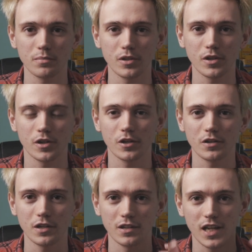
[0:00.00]
blur
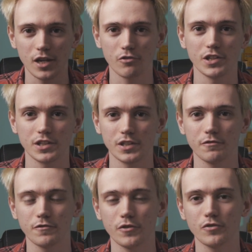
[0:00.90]
and layering in
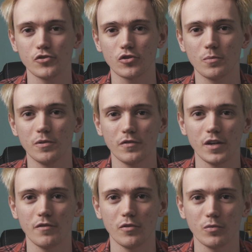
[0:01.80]
Photoshop if
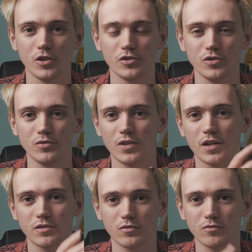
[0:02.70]
I ever want to do
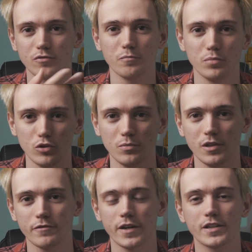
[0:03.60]
that sort of bloomy
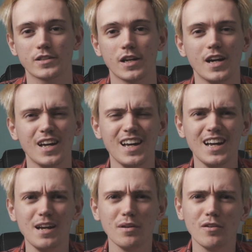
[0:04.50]
effect.
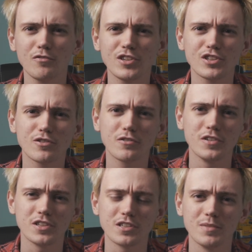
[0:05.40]
But I'm not really sure for
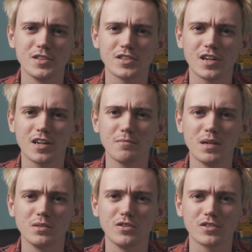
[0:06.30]
this image. It kind of
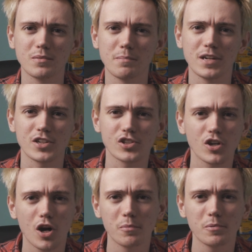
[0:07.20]
maybe looks a bit better
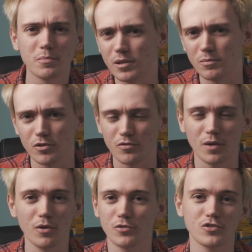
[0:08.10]
sharp, but I'm
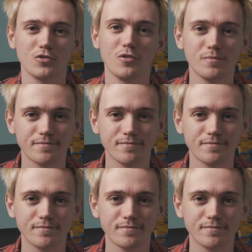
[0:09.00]
not sure.